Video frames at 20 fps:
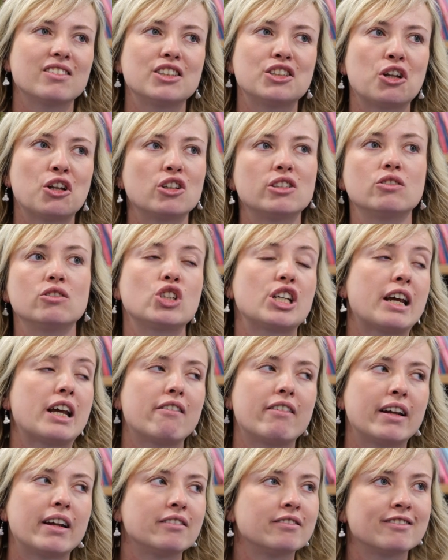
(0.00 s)
there's lots of
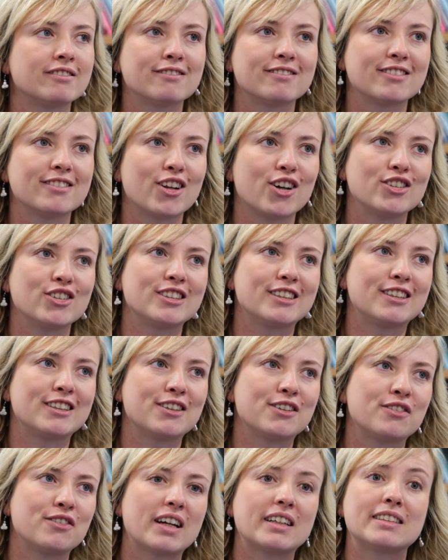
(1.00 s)
cheering, lots
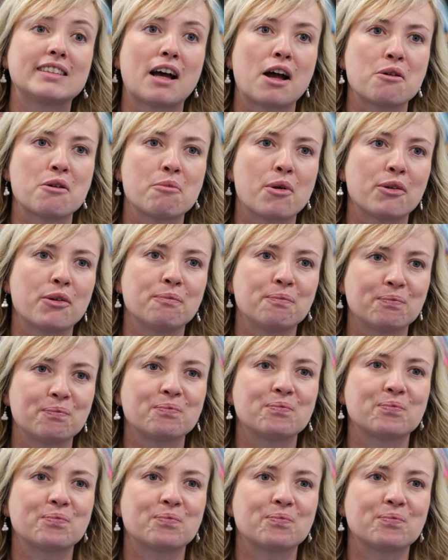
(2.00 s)
of excitement.